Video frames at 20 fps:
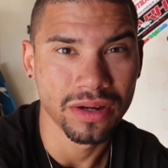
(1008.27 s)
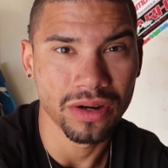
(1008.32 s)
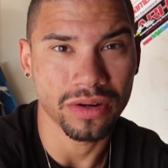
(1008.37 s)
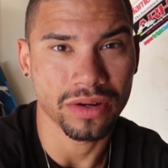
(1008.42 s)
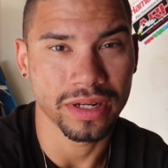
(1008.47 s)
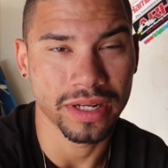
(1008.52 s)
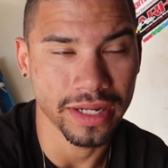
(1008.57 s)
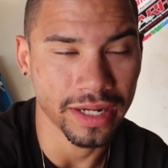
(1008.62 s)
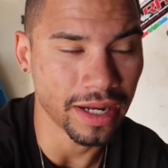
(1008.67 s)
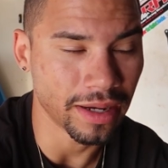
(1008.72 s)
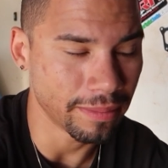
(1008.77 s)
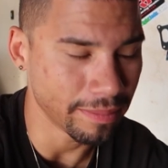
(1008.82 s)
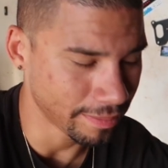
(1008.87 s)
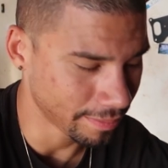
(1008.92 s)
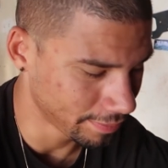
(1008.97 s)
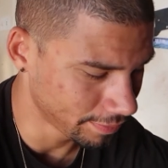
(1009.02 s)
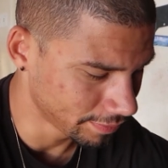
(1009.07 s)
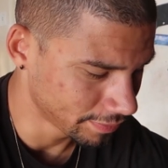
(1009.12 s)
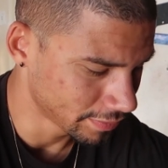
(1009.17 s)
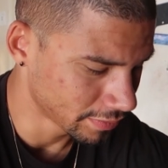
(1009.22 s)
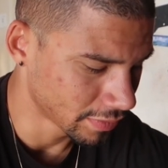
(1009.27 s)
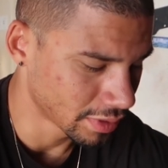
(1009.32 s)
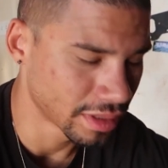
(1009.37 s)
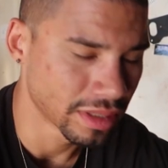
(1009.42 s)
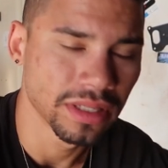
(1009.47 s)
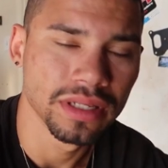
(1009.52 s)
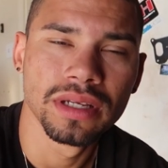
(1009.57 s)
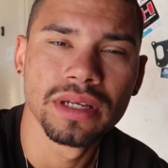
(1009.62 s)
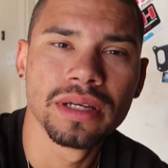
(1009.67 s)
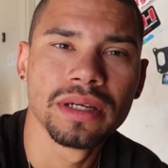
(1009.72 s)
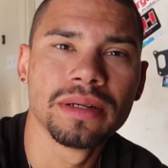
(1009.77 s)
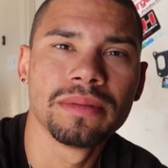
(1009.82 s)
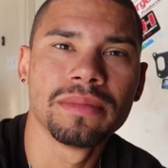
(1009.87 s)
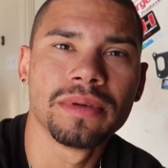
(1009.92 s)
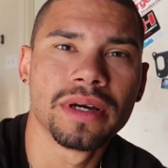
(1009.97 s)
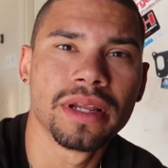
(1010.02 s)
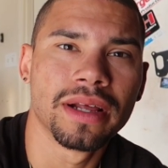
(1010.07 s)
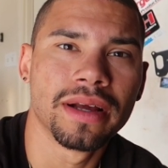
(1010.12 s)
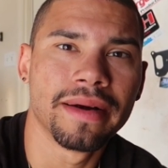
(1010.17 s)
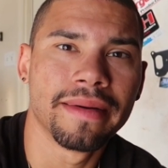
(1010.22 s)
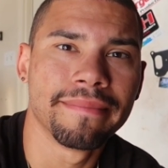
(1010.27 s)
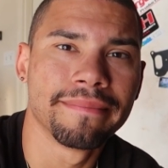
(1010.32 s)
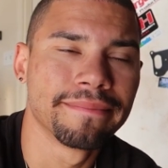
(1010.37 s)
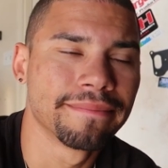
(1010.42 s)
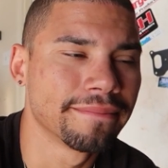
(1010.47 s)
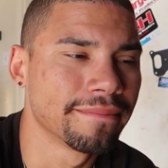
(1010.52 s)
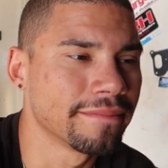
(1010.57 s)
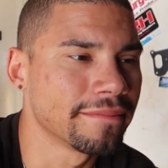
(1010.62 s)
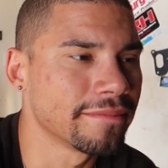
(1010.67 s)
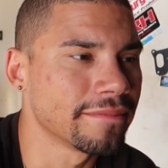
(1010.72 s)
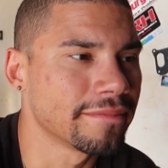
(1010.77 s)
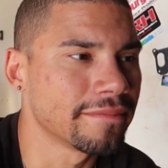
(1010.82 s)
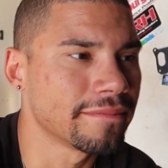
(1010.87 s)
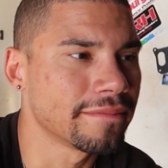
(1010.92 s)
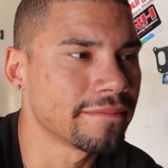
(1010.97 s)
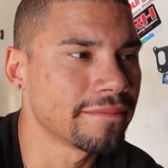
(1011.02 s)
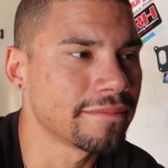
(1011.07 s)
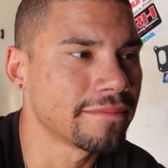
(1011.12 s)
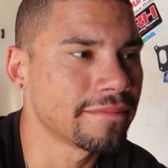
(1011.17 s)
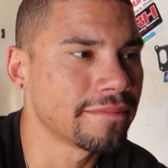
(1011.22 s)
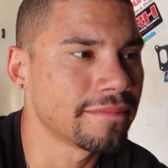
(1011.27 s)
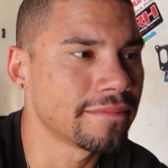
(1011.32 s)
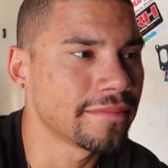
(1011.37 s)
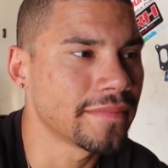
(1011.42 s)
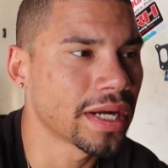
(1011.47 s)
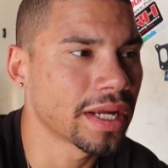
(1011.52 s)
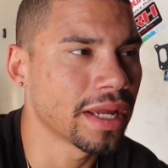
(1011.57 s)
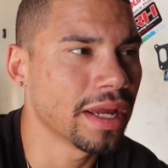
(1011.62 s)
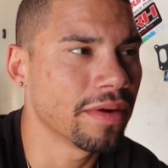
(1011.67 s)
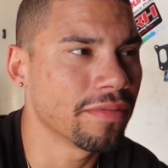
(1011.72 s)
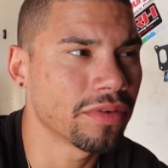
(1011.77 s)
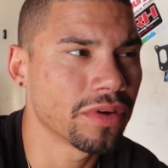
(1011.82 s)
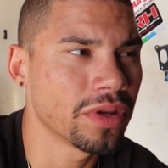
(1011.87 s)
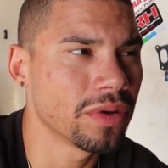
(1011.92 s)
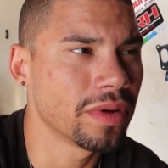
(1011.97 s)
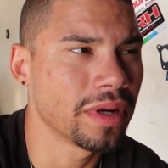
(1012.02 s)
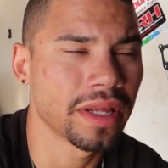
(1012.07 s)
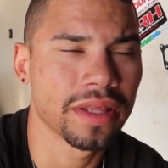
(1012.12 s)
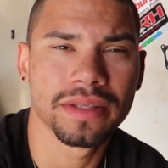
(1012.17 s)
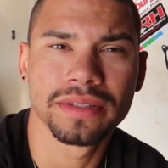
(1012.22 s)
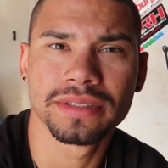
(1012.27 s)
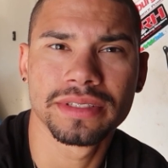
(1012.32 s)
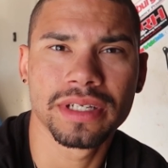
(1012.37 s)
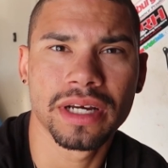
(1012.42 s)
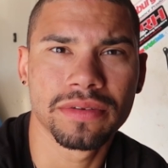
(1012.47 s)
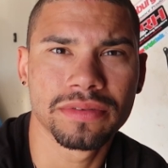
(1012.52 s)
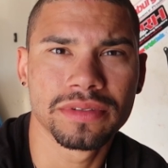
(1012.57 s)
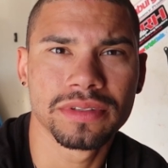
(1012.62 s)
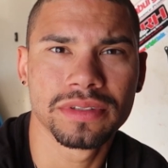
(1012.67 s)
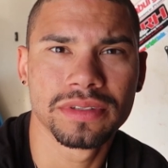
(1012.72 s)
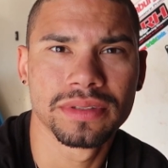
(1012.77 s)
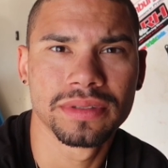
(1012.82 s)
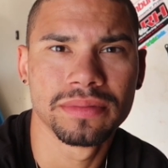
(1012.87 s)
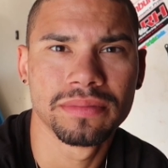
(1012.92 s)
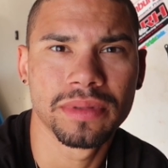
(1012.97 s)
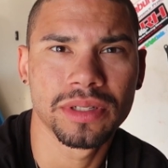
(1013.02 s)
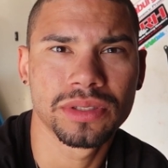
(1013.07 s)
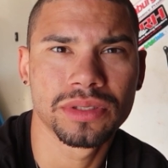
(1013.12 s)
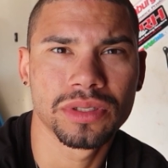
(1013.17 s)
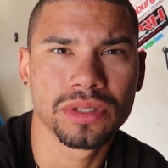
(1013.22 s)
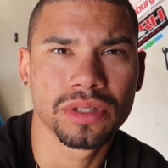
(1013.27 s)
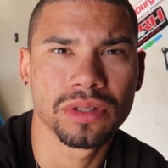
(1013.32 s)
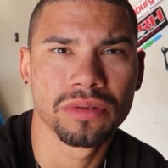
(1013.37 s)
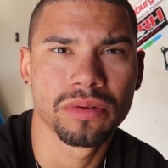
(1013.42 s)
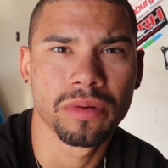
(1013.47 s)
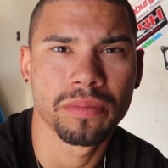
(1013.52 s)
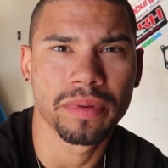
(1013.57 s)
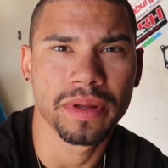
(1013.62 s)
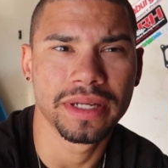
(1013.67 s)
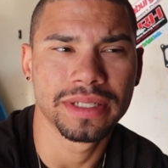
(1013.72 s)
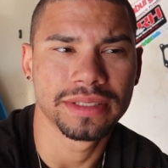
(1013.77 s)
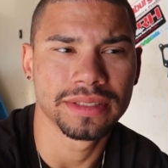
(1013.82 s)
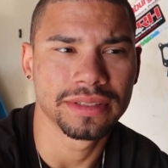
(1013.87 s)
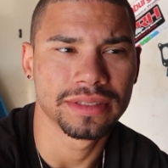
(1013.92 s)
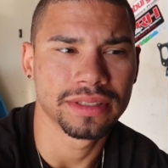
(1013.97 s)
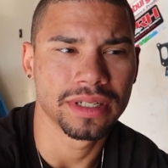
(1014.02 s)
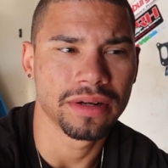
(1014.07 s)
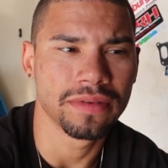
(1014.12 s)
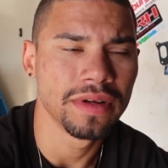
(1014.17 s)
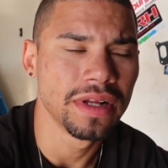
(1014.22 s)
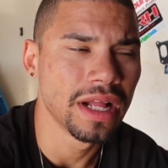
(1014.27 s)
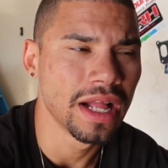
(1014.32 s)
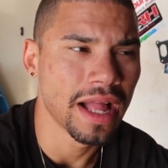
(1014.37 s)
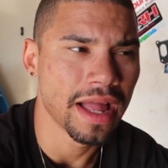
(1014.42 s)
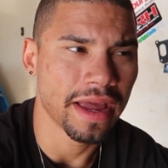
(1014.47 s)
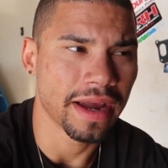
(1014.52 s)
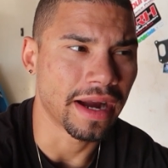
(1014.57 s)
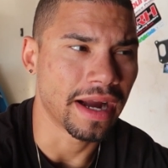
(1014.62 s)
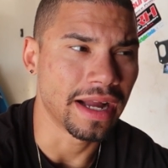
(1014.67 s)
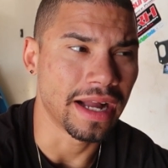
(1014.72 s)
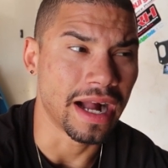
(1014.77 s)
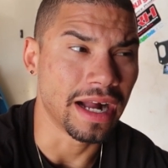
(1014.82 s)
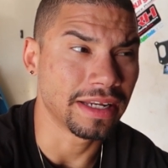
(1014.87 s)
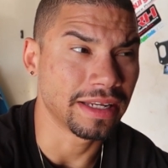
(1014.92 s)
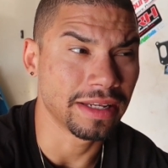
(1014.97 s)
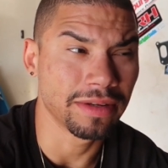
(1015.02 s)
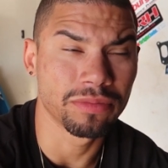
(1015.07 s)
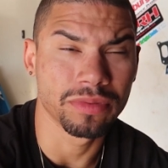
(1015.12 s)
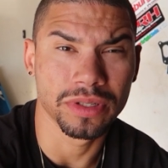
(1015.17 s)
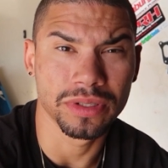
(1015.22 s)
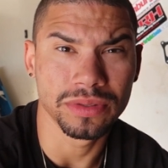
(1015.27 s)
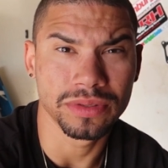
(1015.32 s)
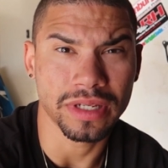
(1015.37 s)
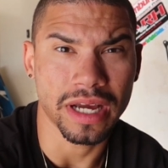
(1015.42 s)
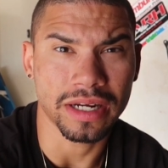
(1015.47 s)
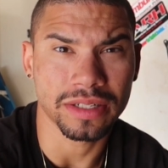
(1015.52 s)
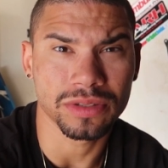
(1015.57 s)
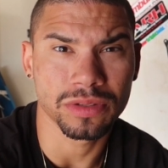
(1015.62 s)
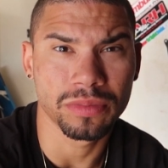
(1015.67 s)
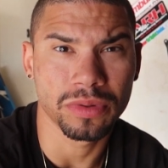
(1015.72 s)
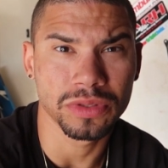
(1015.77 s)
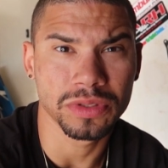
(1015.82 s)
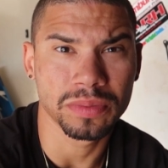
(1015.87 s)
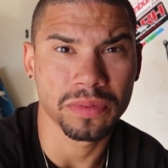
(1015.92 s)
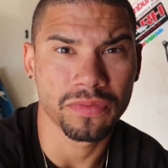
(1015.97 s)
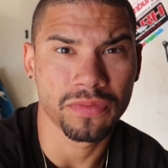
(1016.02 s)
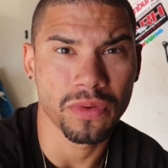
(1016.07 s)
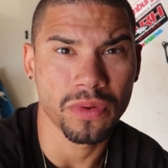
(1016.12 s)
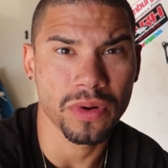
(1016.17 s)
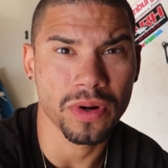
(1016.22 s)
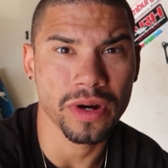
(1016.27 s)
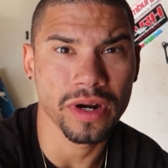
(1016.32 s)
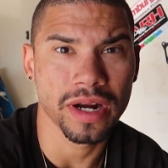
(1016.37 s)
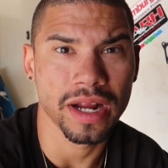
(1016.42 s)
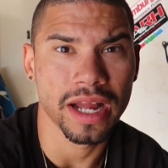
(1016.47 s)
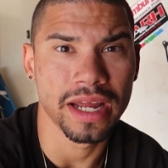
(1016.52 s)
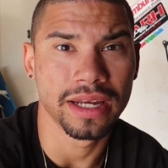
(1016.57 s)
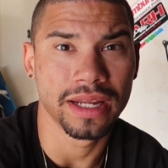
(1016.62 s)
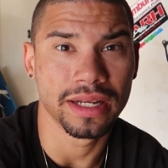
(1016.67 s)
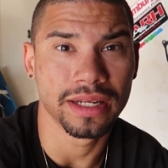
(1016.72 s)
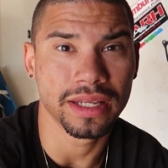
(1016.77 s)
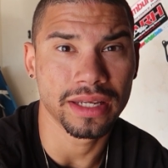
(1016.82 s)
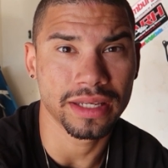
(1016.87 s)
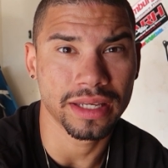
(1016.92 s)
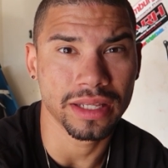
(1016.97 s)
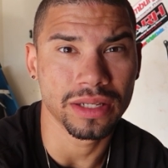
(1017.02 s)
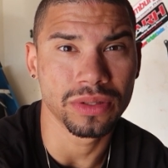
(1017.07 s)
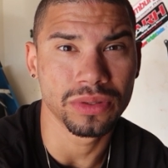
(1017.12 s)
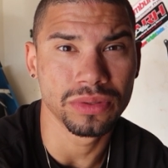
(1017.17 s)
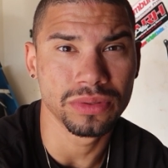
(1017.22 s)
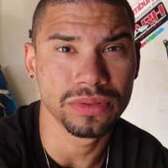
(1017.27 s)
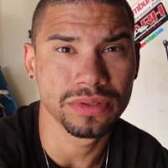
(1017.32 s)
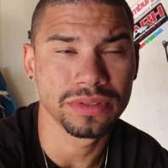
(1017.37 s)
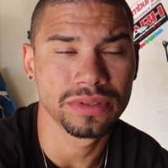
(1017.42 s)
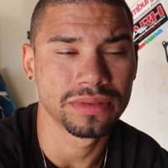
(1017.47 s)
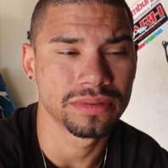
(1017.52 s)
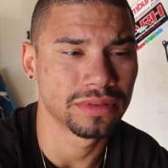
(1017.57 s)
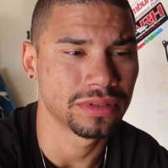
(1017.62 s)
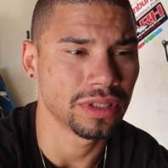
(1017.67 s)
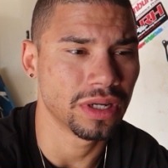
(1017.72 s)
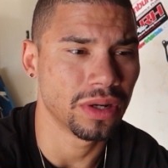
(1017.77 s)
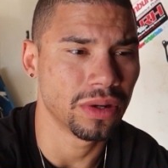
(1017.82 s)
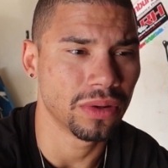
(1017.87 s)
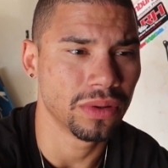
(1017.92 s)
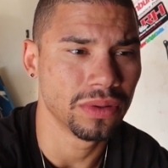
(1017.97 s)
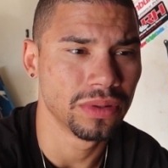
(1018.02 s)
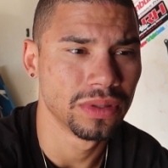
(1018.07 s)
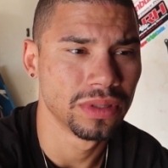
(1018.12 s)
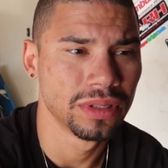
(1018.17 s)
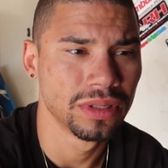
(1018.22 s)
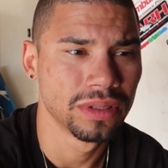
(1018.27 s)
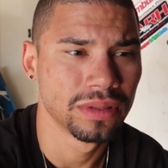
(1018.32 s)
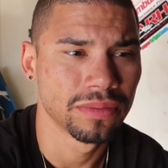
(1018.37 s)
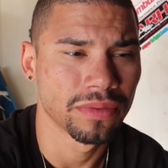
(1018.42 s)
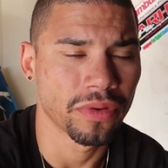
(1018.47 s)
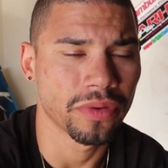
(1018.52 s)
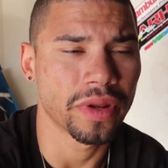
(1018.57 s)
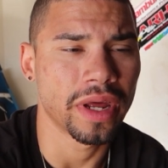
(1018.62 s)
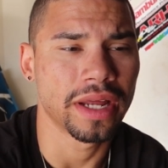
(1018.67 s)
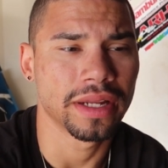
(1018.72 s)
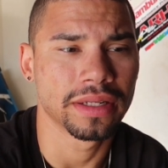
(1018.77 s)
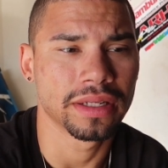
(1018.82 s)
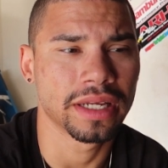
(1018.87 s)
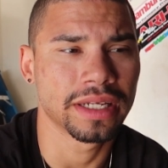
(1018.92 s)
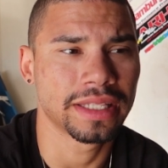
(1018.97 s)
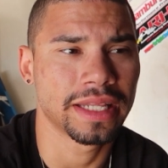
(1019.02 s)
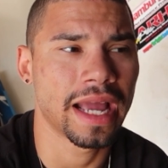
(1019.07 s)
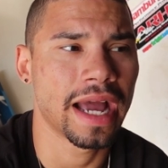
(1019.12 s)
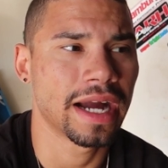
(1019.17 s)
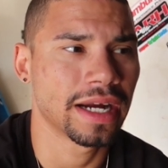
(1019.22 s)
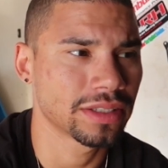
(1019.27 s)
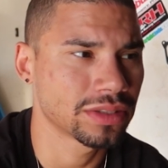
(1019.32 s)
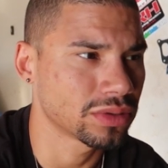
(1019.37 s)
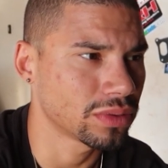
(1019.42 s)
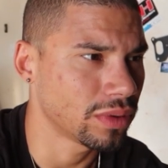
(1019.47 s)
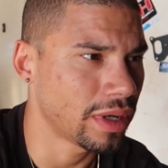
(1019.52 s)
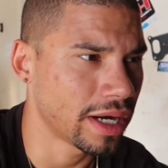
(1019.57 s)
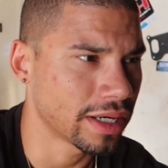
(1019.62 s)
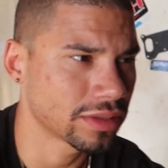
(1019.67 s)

hooking it up. But yeah, if you're doing any of this stuff, just make sure you're replacing stuff. I did reuse axle bolts before and they did get loose. So, well, not like the axle